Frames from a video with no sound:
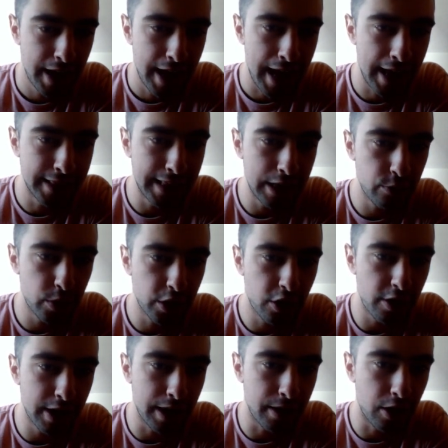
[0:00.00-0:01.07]
And then
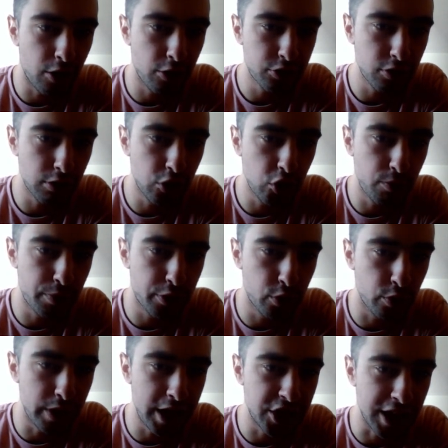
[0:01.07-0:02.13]
we're going to also loop
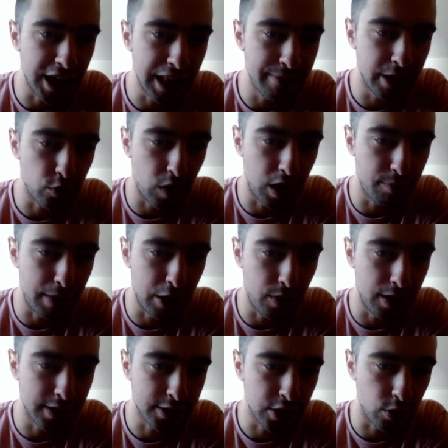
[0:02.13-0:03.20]
through each element one by
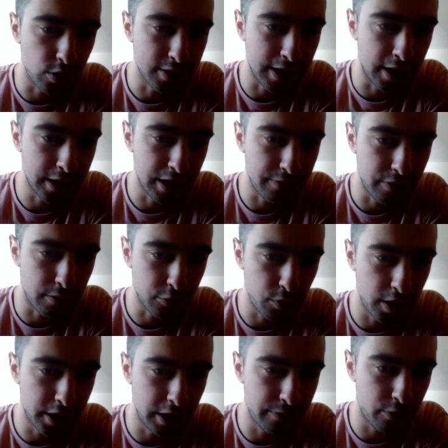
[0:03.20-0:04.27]
one. So starting from
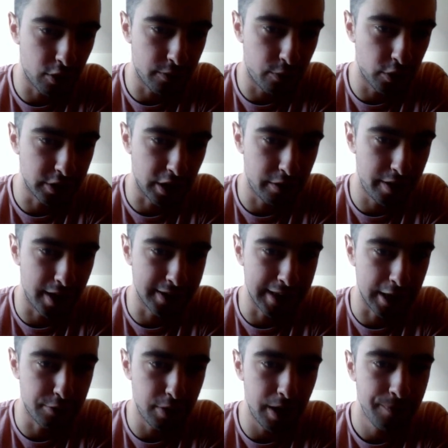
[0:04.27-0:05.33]
24, 43,
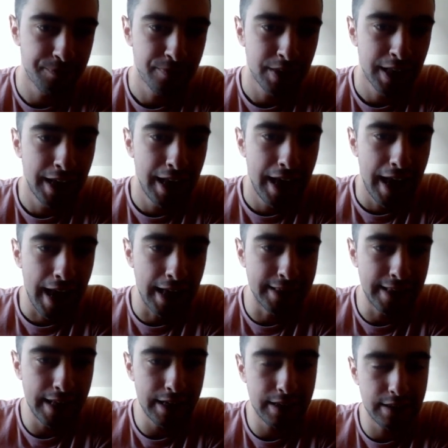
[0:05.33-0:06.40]
etc.
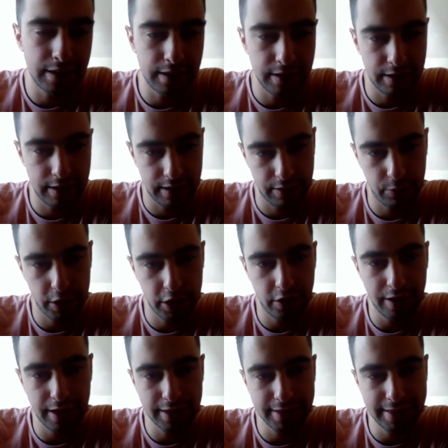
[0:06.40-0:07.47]
And then we're
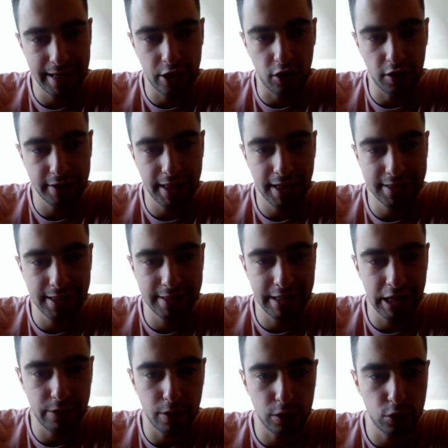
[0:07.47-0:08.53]
going to say context
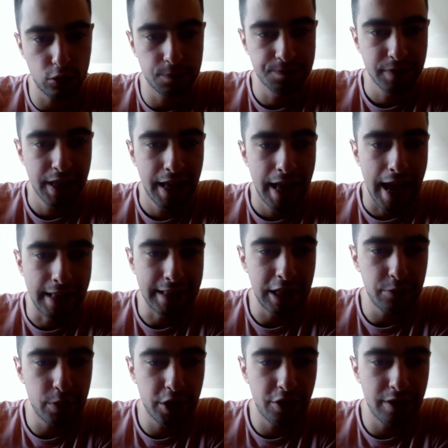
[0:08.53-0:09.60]
is equal to, and
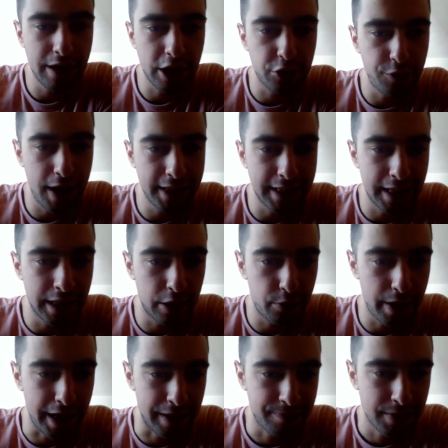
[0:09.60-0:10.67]
then we're going to create an
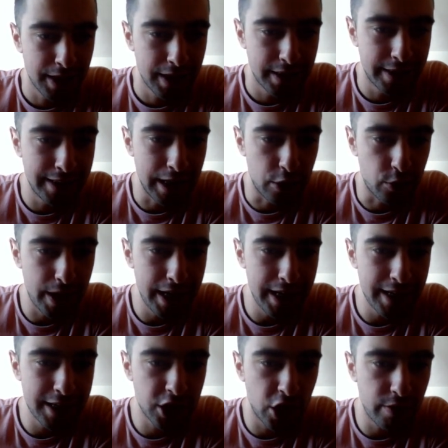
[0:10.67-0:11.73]
array. The array
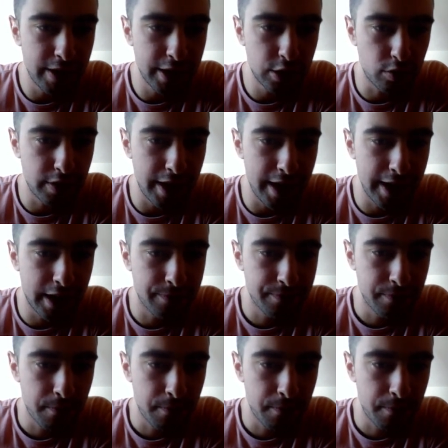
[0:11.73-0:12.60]
is going to take